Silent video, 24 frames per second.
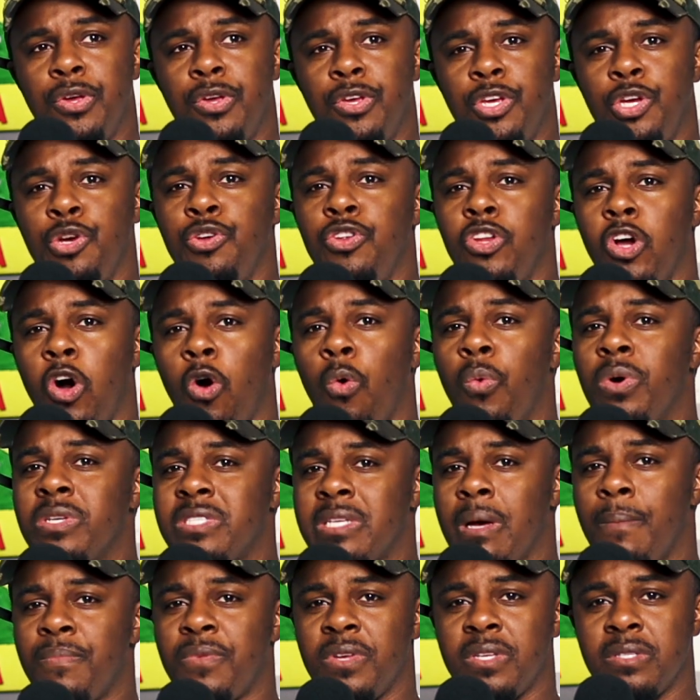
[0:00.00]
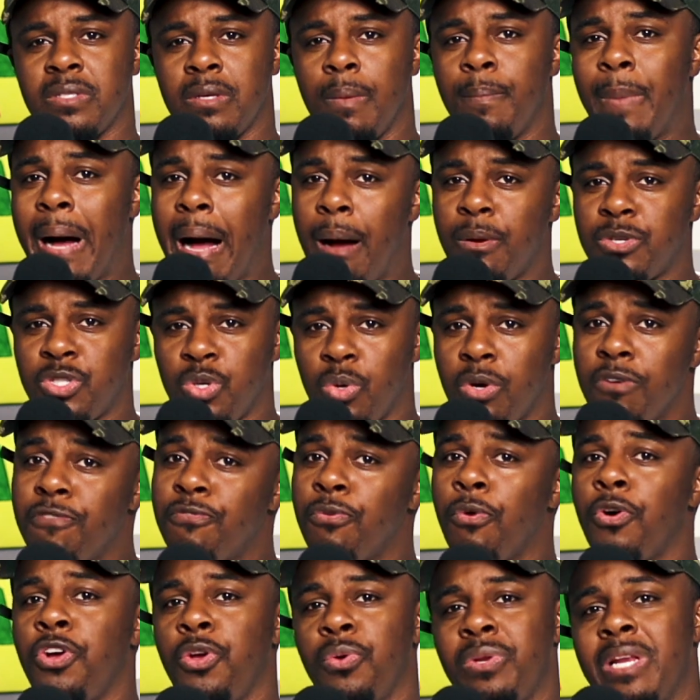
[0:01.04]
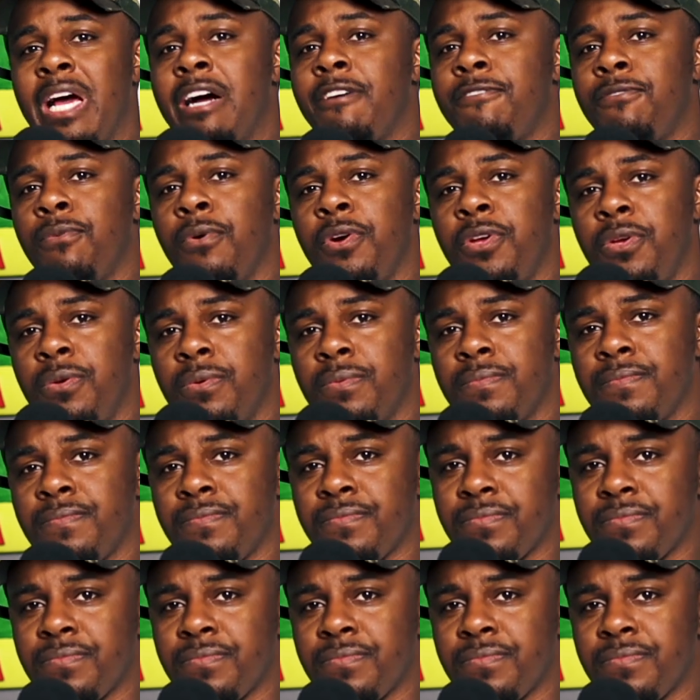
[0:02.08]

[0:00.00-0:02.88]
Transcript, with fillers: you know when something's about you or for you and not for you.